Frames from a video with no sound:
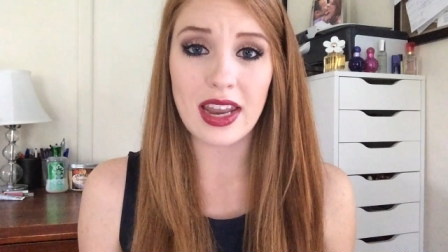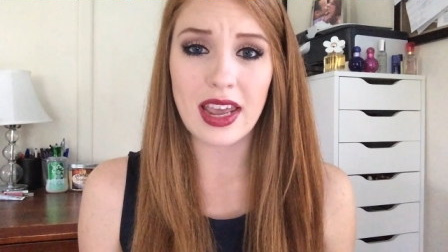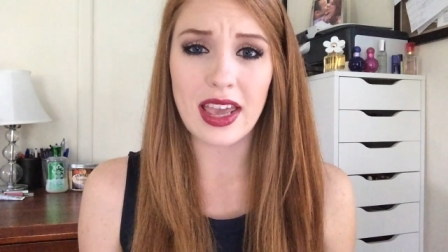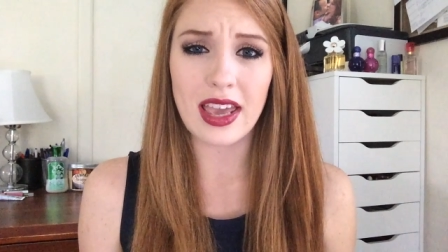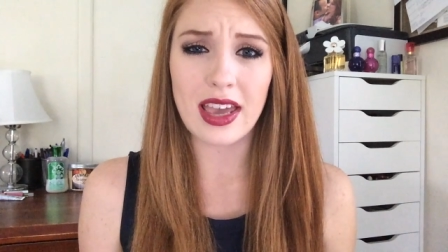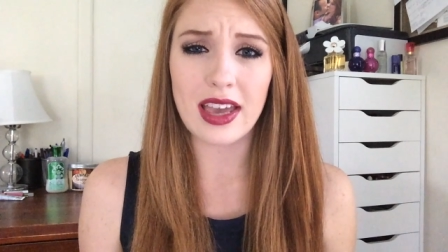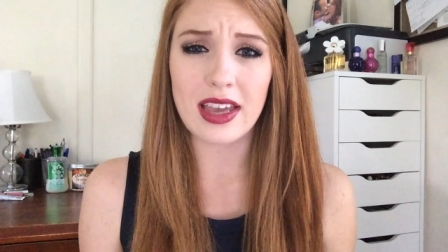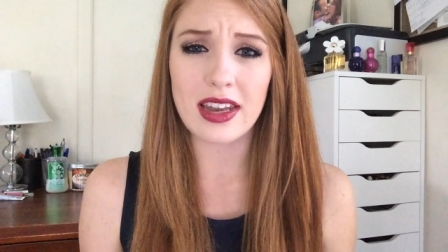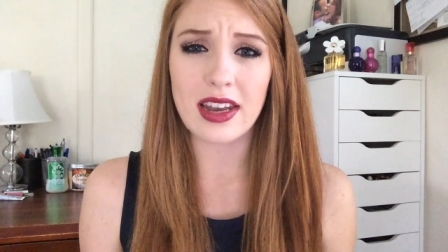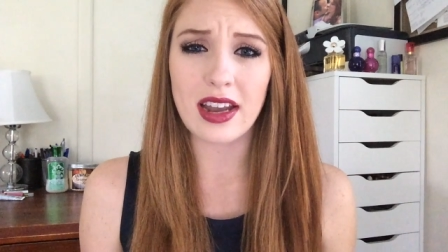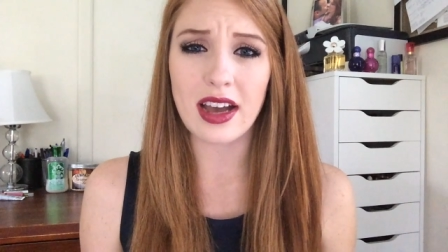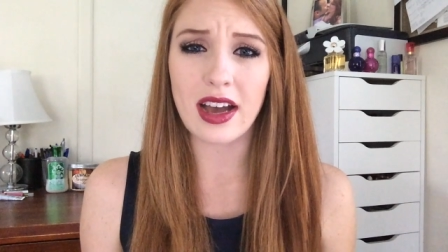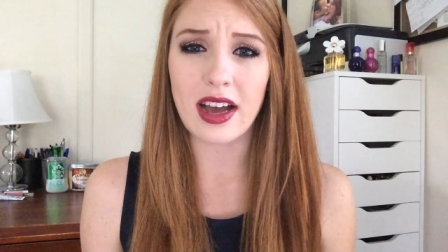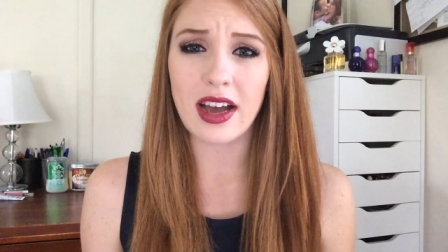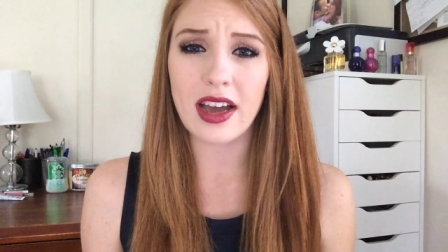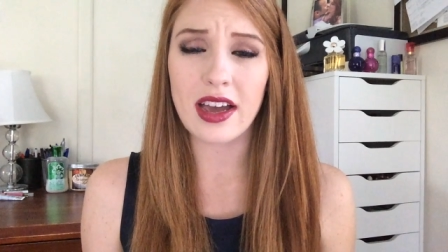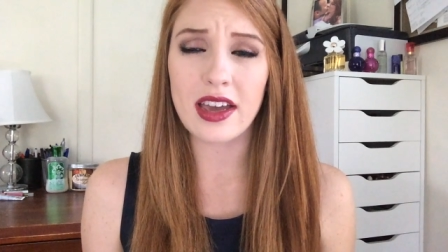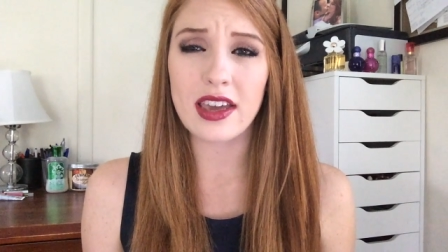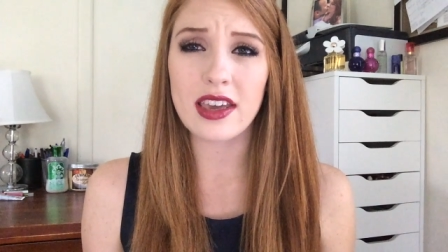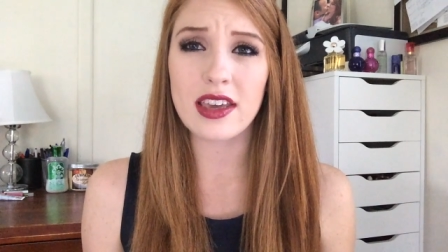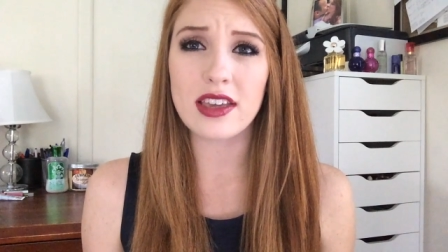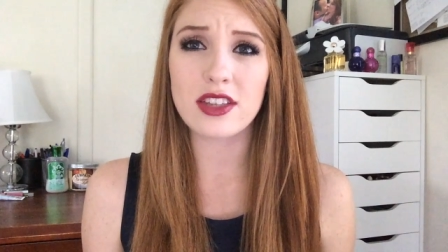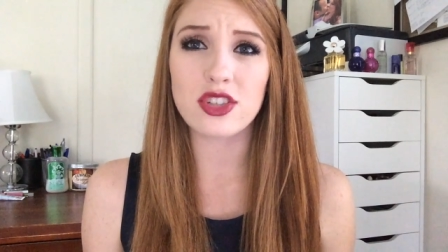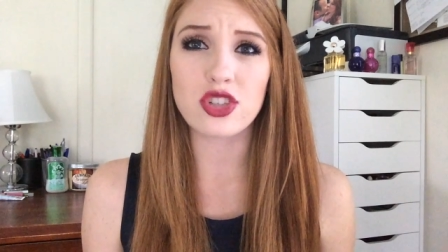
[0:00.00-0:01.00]
and
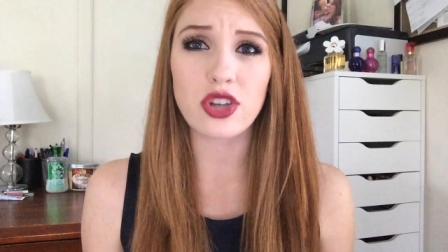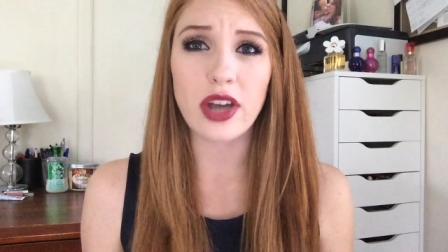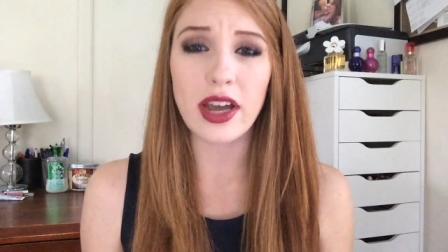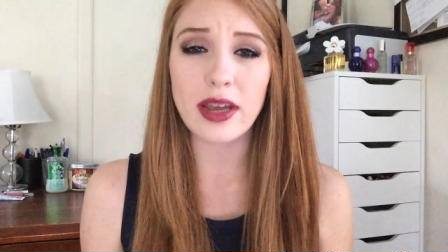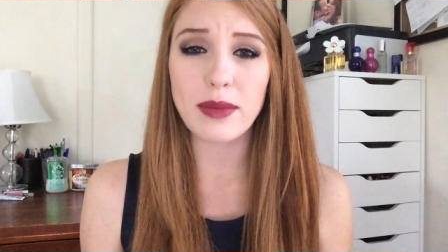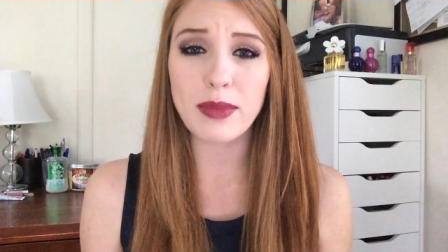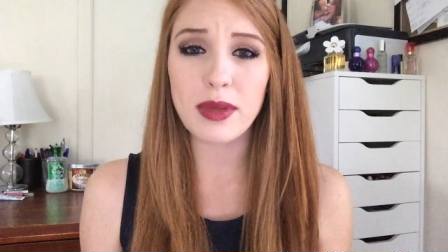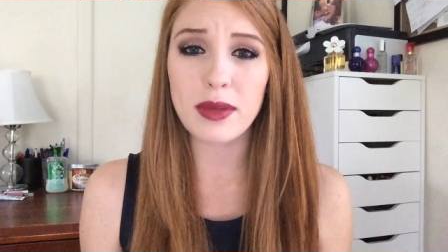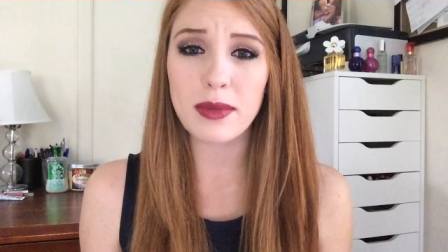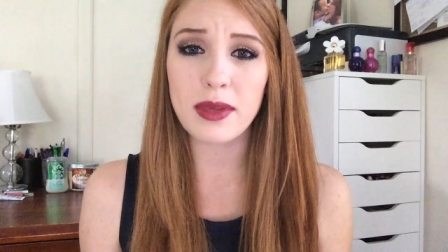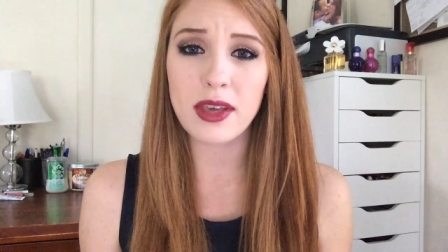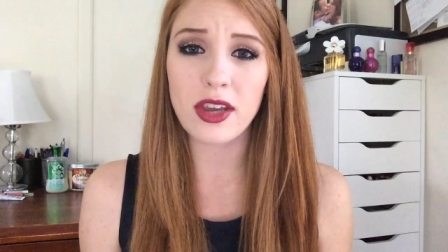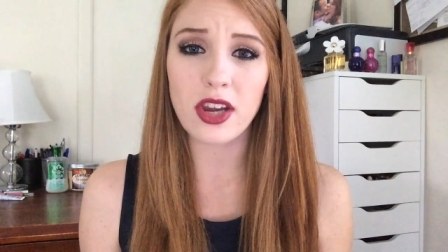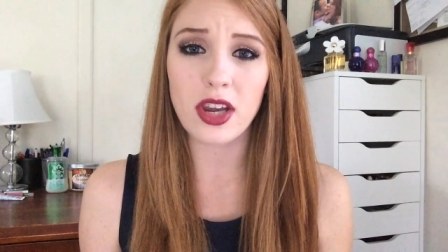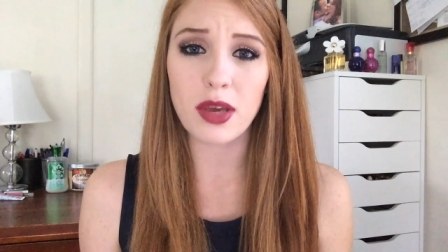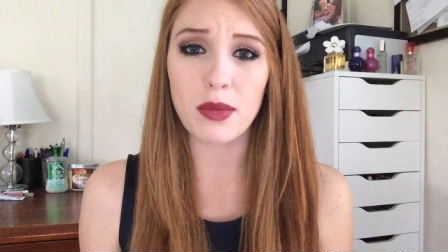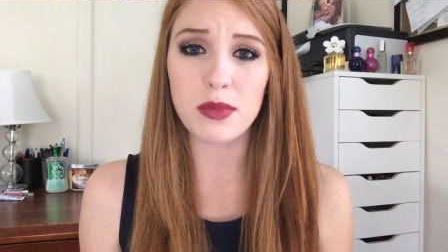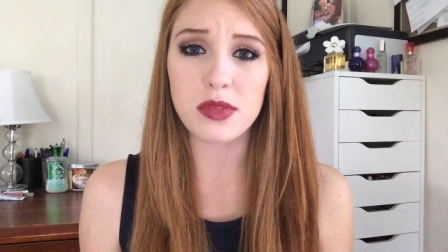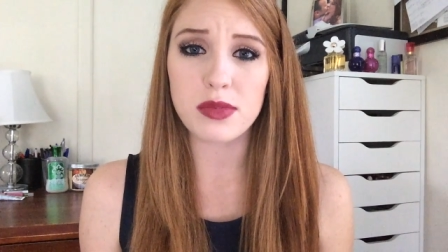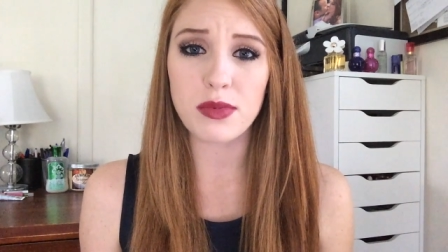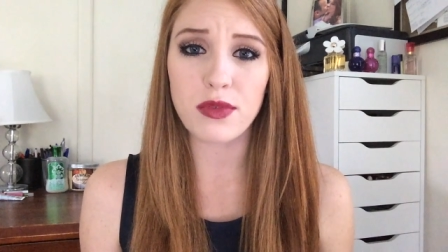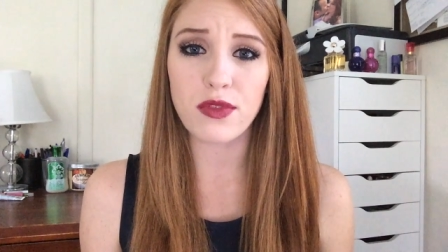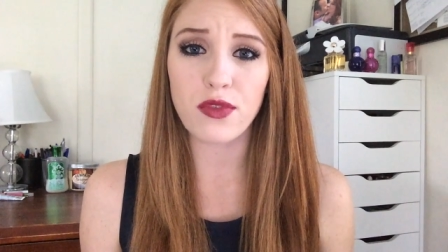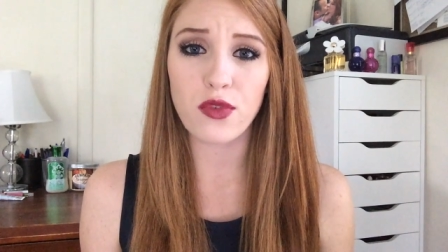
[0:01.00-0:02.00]
I tried B B
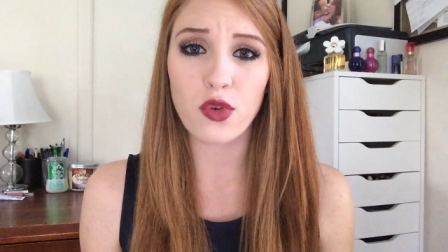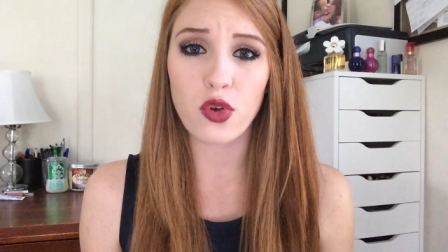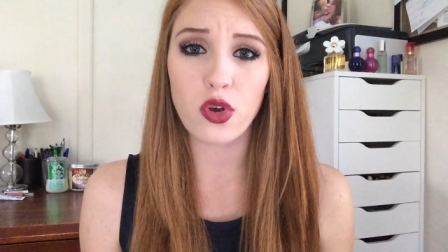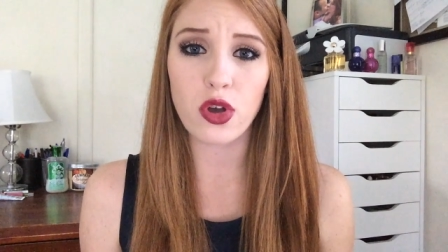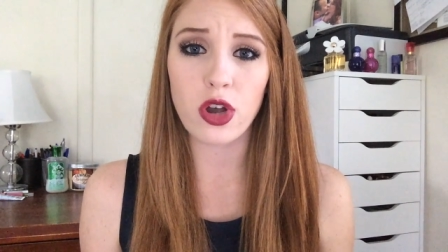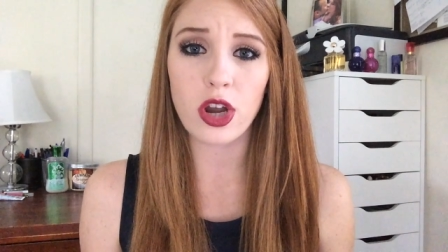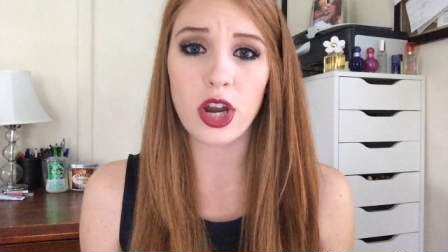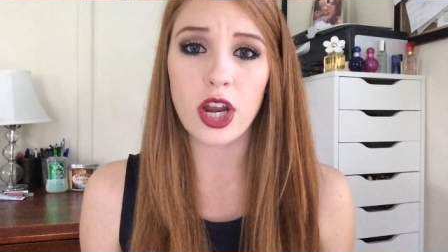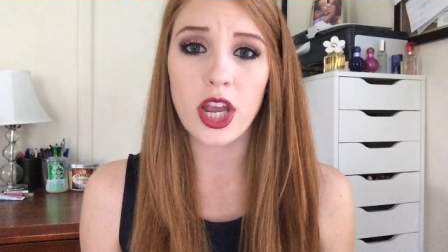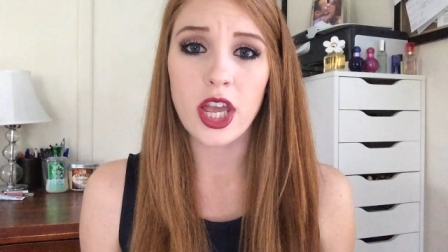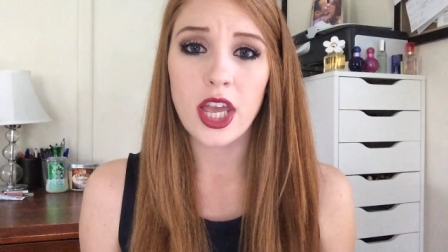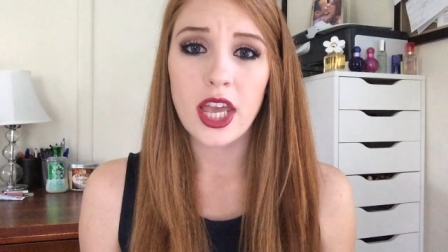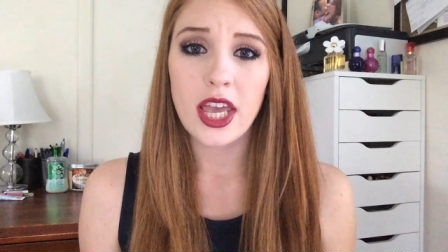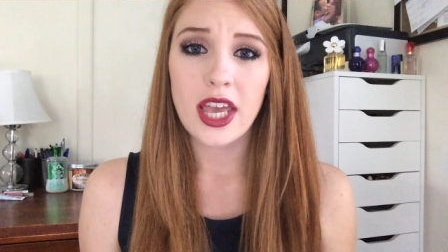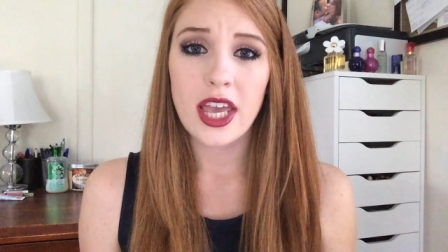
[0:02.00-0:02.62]
creams before